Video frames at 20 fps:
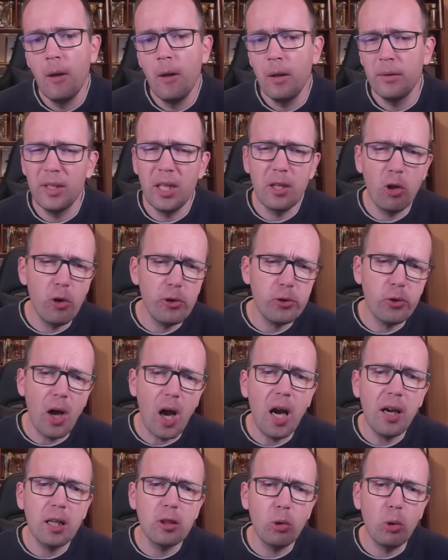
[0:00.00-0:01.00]
Then also
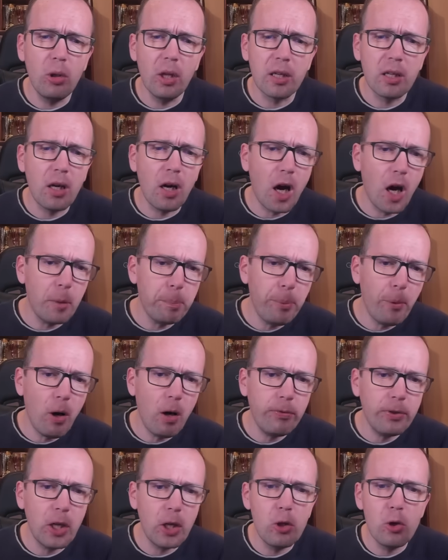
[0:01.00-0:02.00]
Anatoly
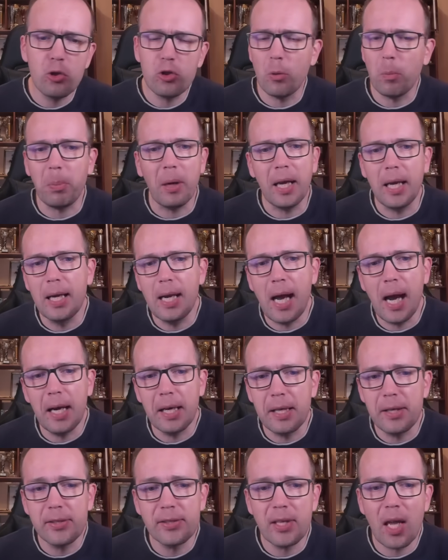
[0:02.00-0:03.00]
Karpov, he used to play knight
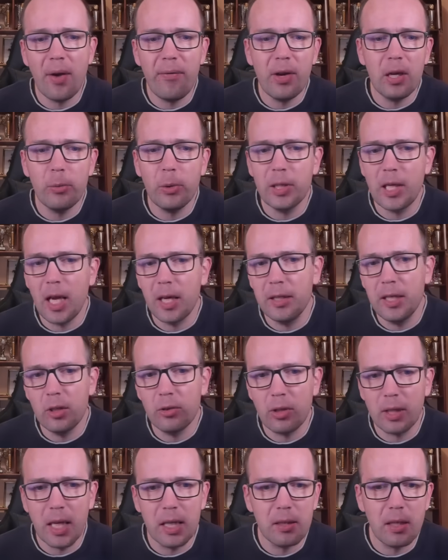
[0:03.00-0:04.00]
e7 with the idea
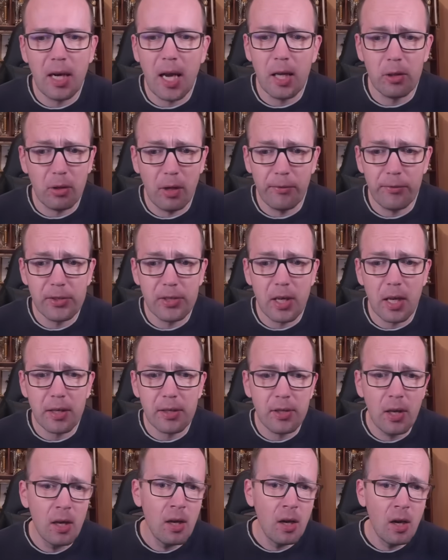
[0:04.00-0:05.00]
to get the knight on
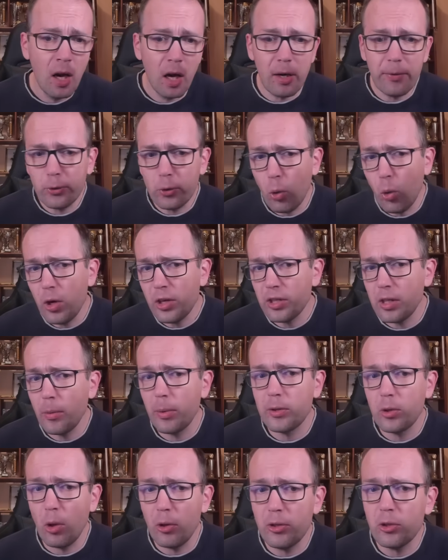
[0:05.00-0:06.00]
f6. And of course there
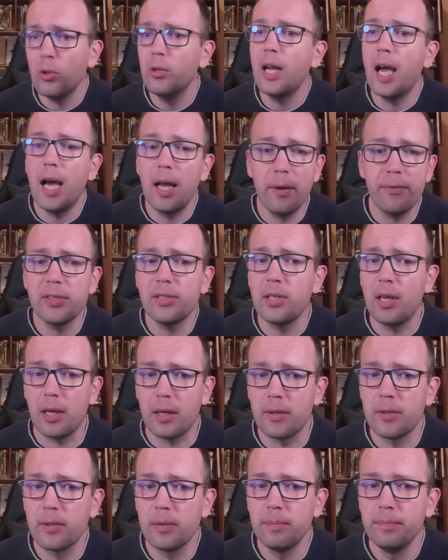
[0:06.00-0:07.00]
was also knight
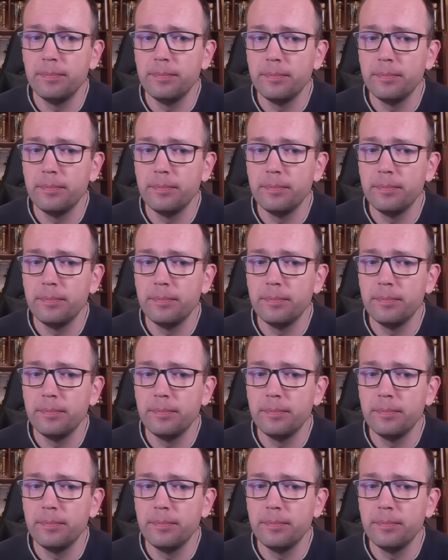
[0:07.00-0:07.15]
f6.